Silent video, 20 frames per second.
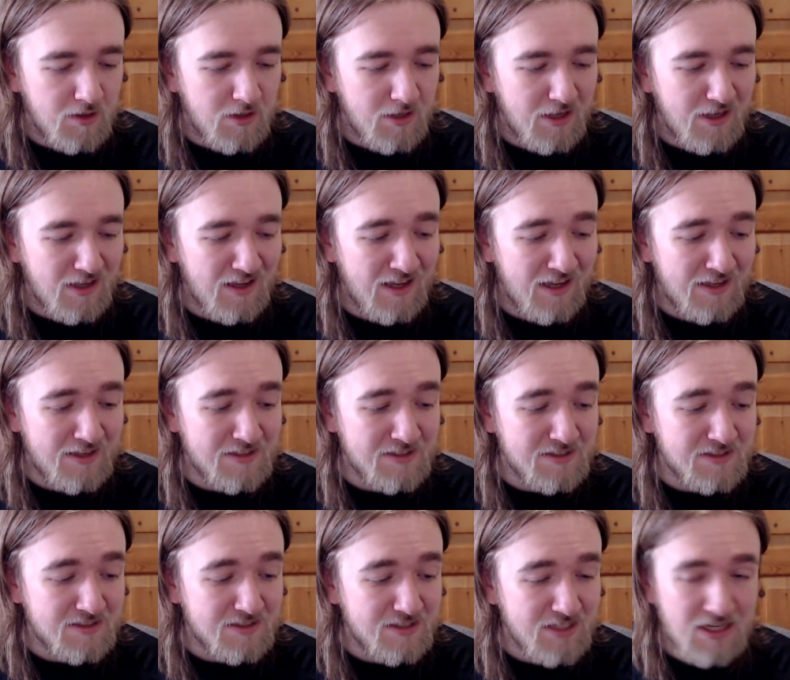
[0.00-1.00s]

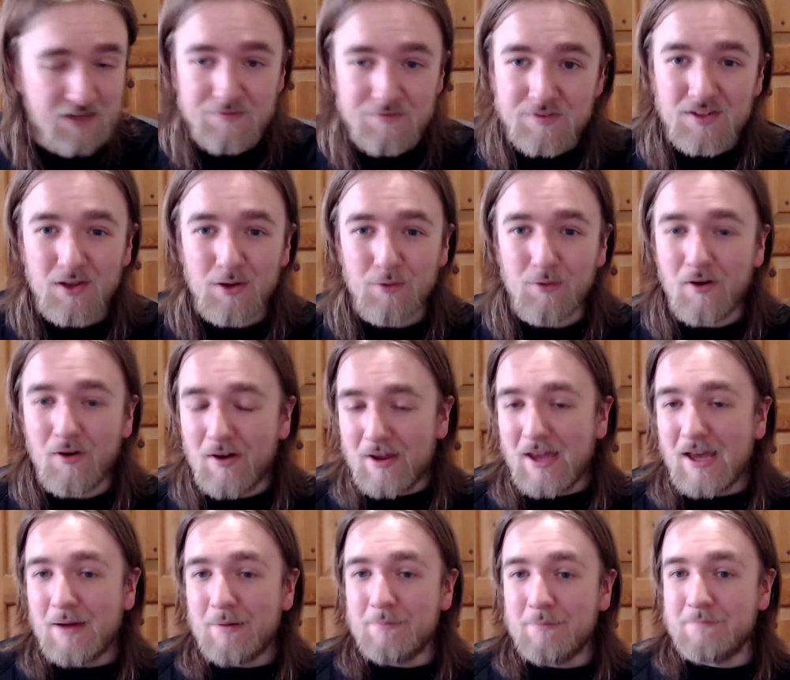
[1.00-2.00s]
And even though I
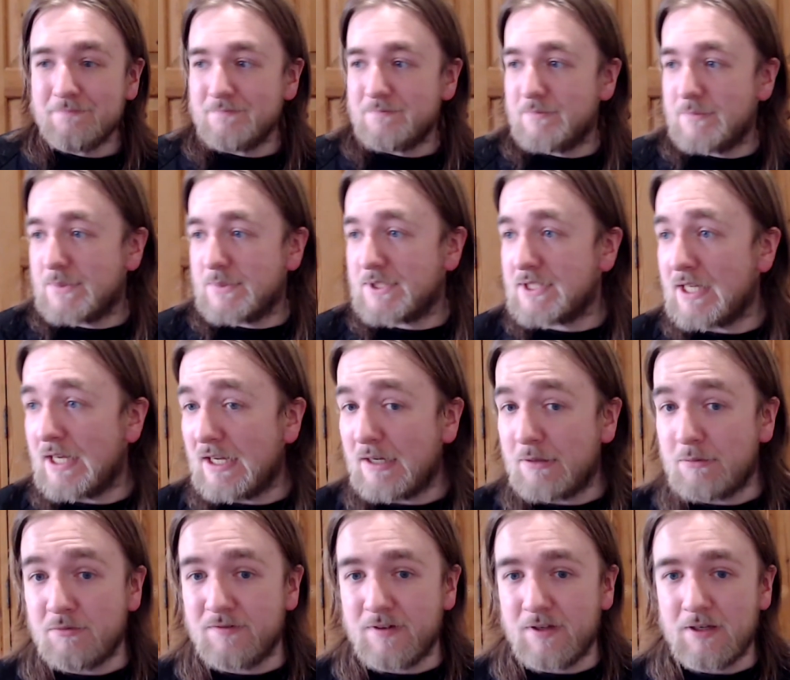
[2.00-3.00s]
am, say,
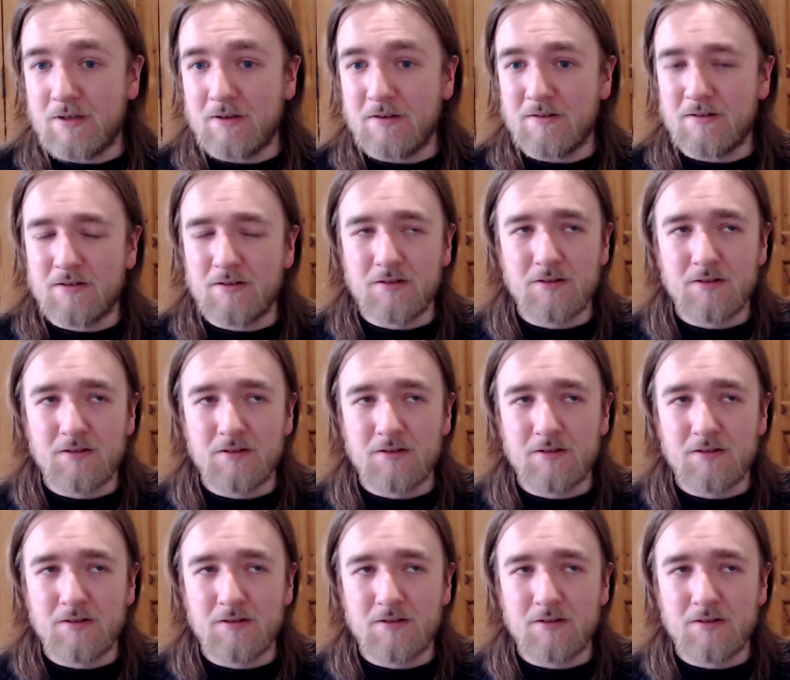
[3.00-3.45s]
within